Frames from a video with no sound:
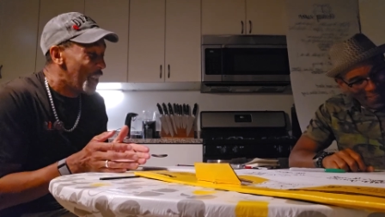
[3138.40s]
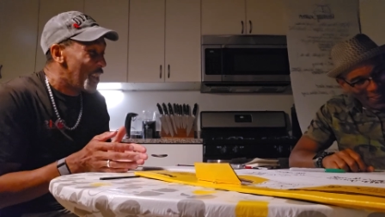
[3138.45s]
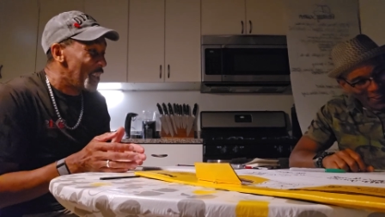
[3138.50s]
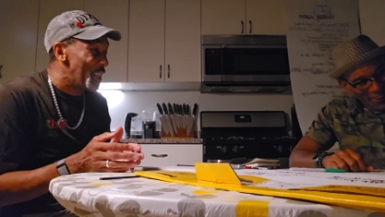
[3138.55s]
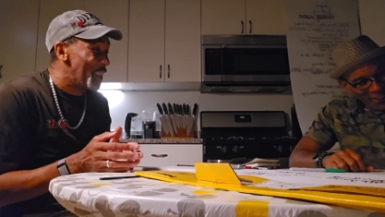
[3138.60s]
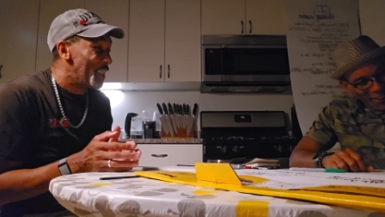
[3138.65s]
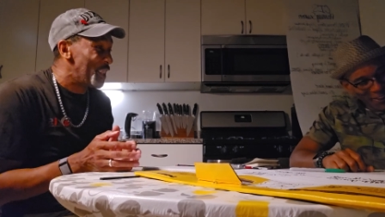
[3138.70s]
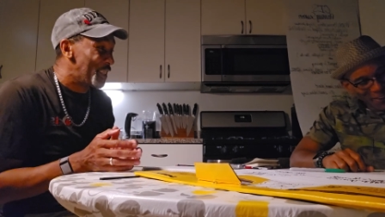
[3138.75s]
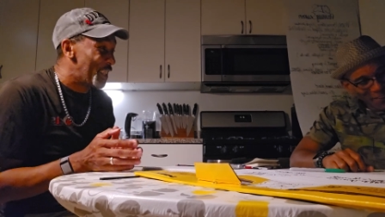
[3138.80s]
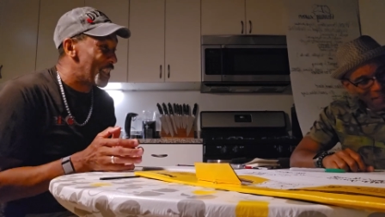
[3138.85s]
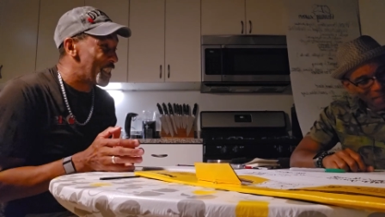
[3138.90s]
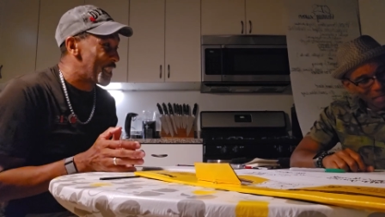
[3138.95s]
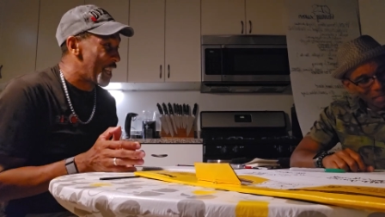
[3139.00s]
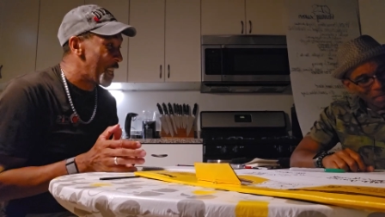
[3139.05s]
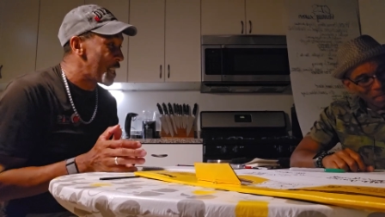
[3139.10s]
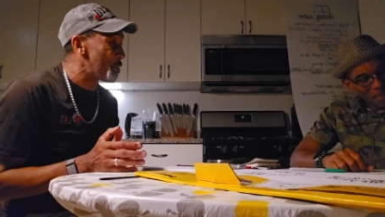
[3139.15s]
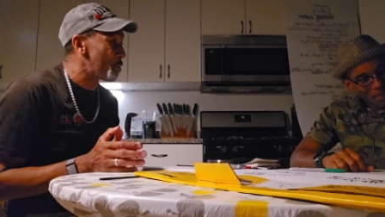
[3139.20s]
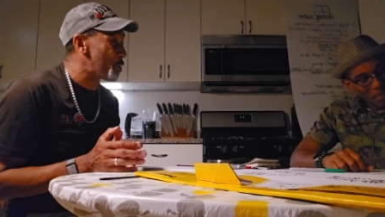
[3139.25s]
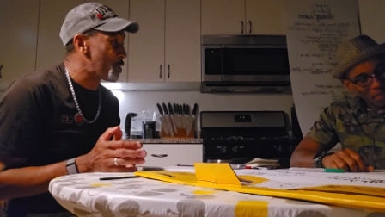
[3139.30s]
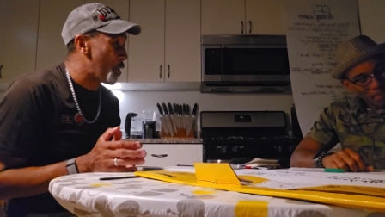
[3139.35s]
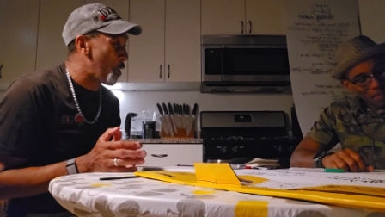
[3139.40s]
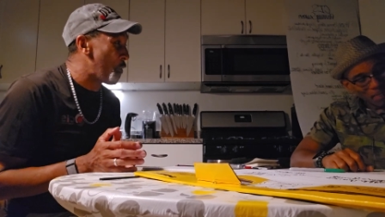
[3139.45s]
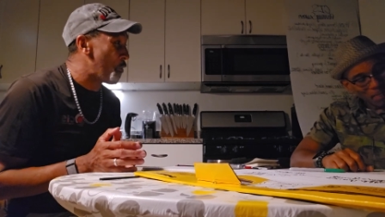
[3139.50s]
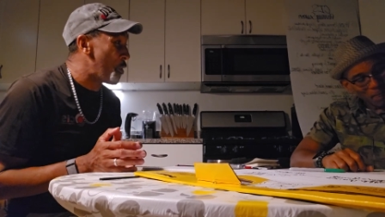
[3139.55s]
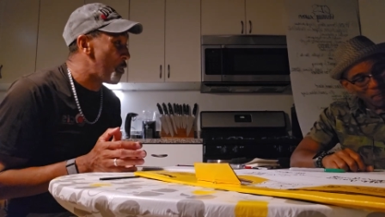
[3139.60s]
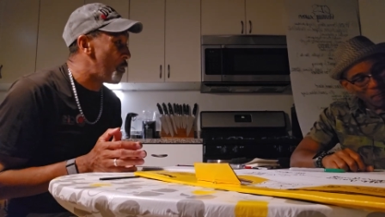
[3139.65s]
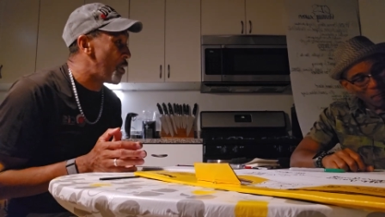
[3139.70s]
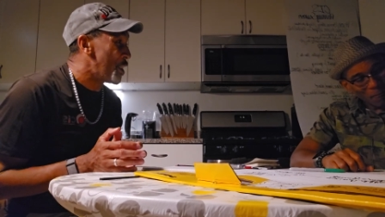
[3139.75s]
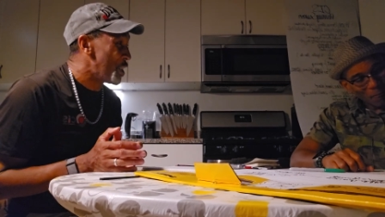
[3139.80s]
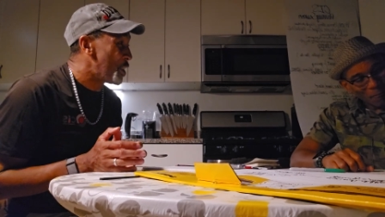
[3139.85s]
The test was
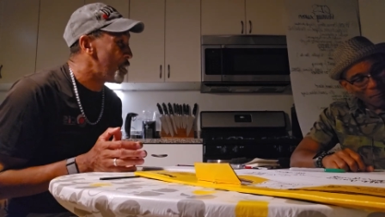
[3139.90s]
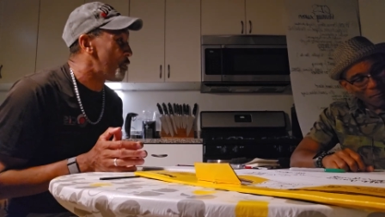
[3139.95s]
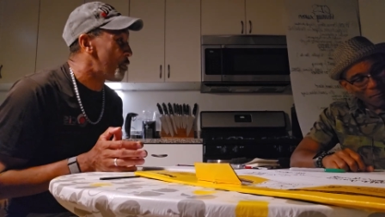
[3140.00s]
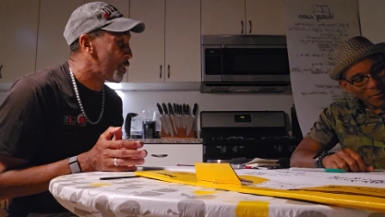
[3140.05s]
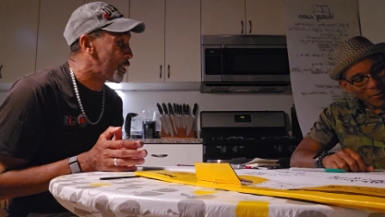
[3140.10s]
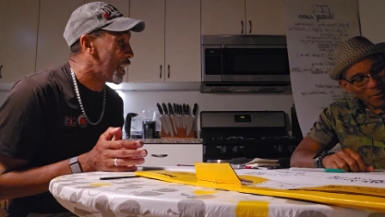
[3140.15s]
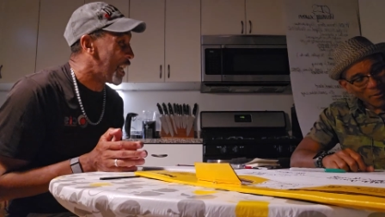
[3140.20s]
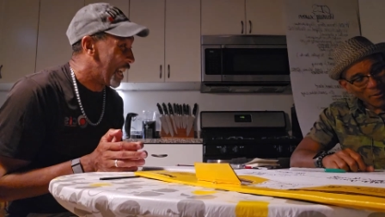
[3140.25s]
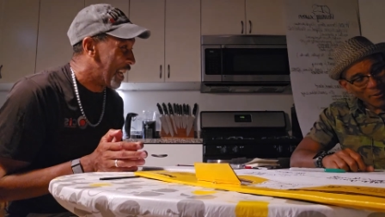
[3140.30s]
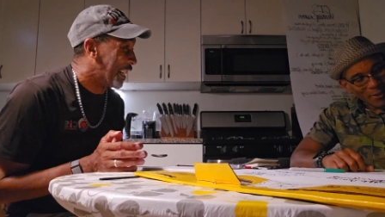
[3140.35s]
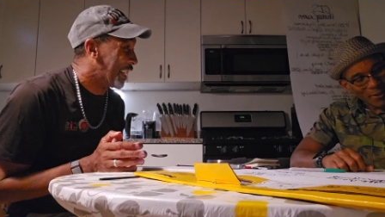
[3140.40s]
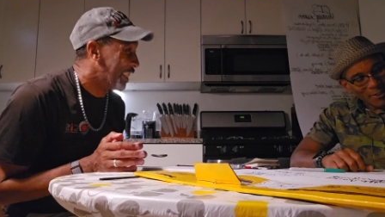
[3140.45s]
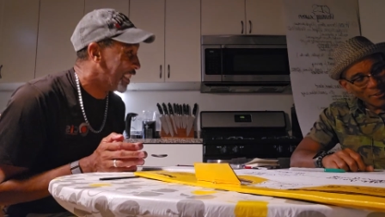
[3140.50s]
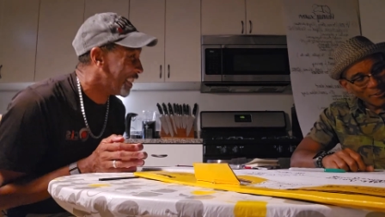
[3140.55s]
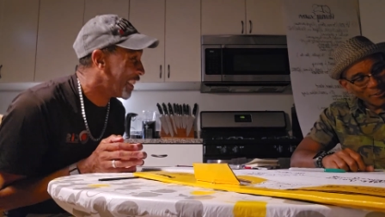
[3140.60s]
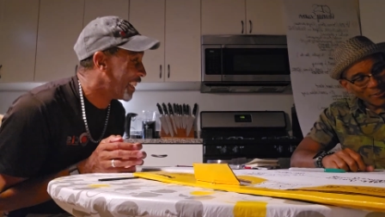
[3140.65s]
over when you were done.